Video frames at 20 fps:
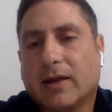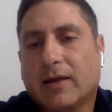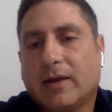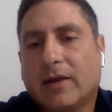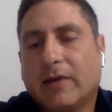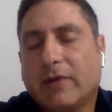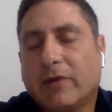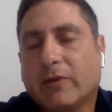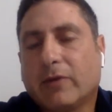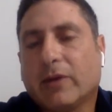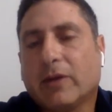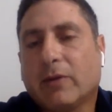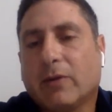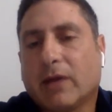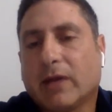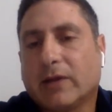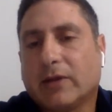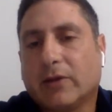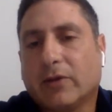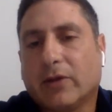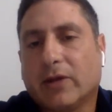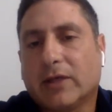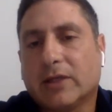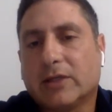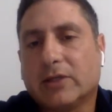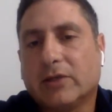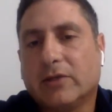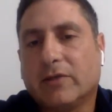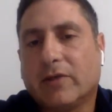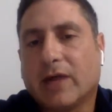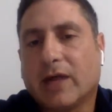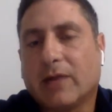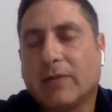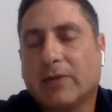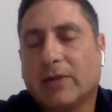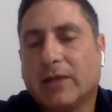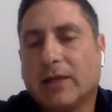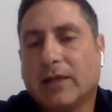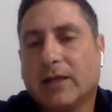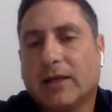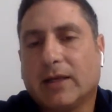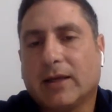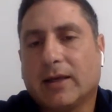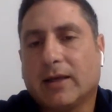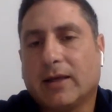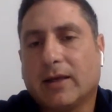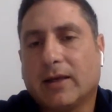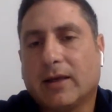I think if you really want to do this, you've got to be